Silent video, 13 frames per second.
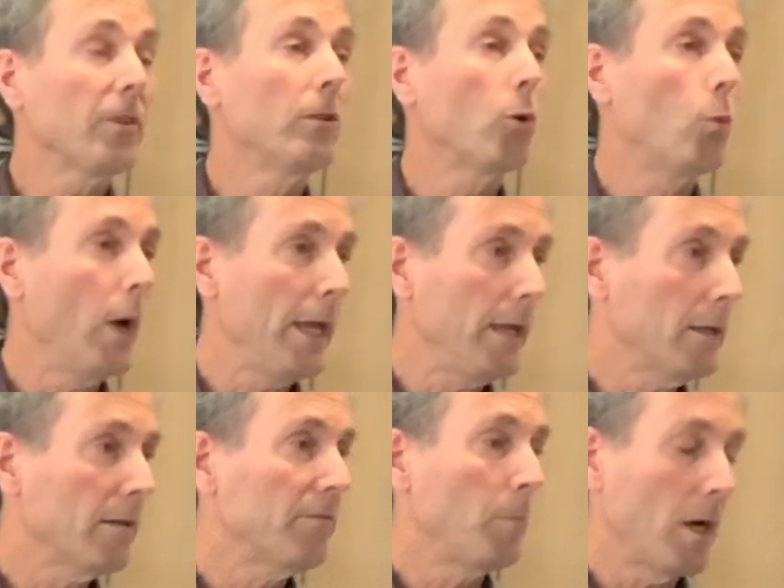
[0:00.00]
the wake
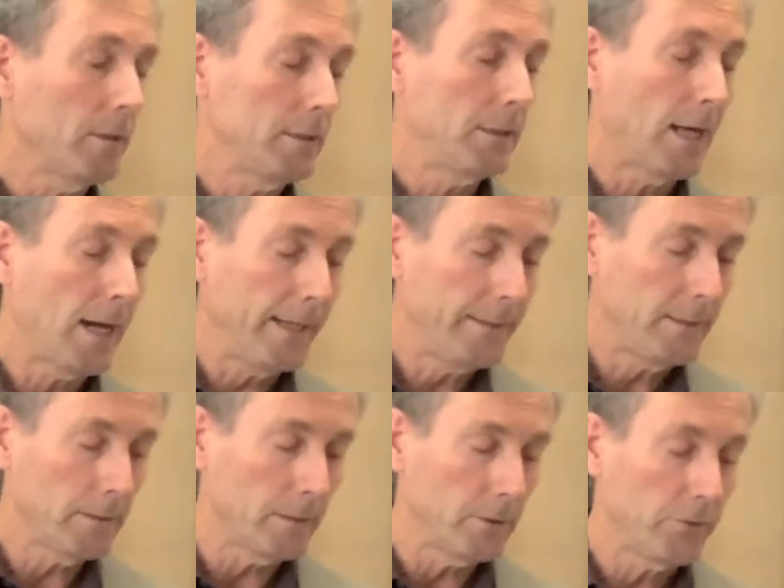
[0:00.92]
of Martin
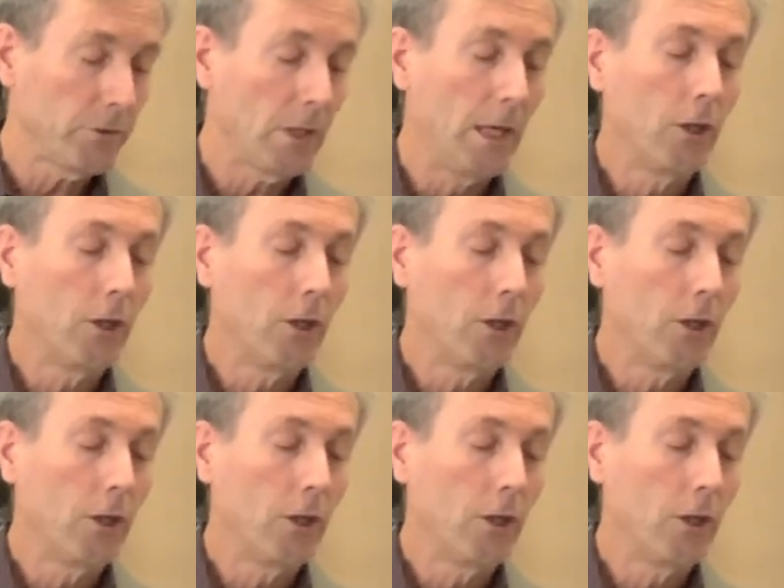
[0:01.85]
Heidegger's